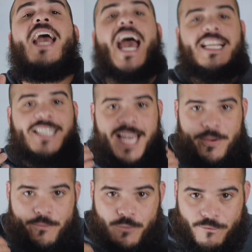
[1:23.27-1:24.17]
as
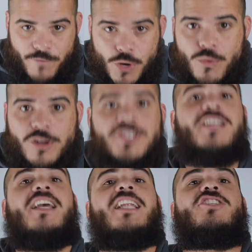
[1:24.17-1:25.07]

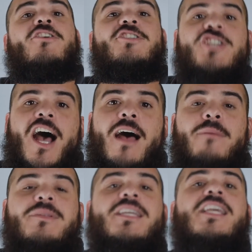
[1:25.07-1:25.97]
reviewers, it is our
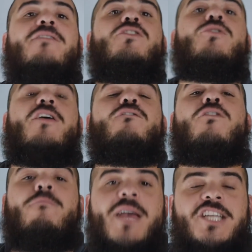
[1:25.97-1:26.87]
job to give you
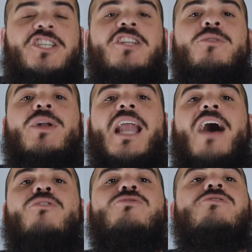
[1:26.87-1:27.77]
information to
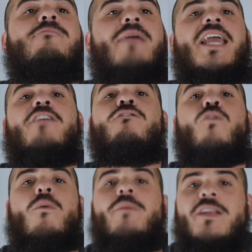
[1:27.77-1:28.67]
allow you to make
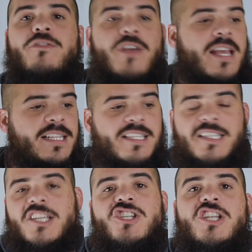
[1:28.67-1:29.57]
informative
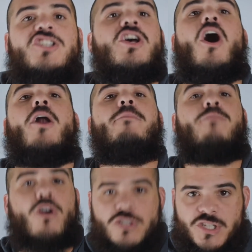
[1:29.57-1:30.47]
decisions on
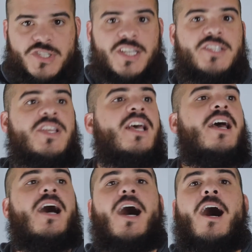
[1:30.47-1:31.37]
purchases.
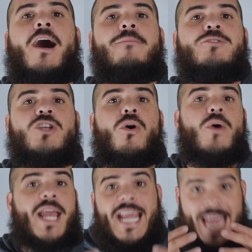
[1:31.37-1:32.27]

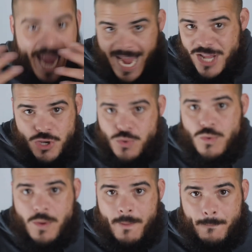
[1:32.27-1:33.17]
So can
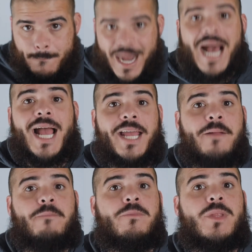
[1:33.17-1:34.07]
you buy